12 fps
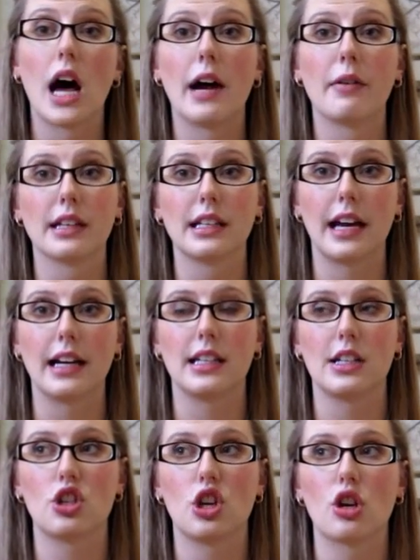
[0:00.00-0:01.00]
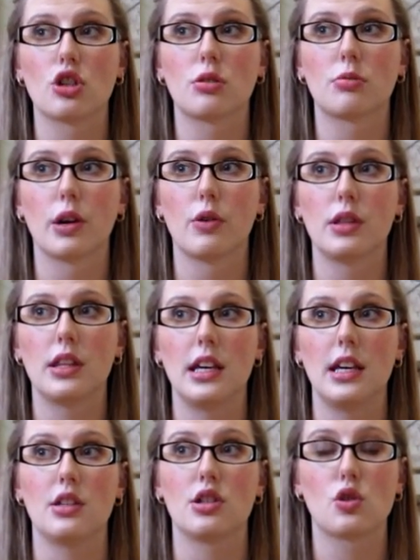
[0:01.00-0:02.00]
I really liked it. She also wrote
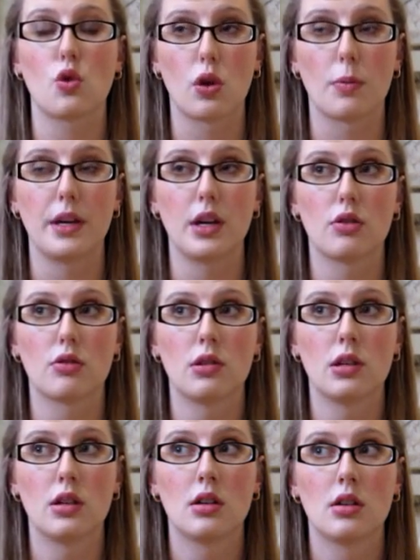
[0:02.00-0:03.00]
the Scorpio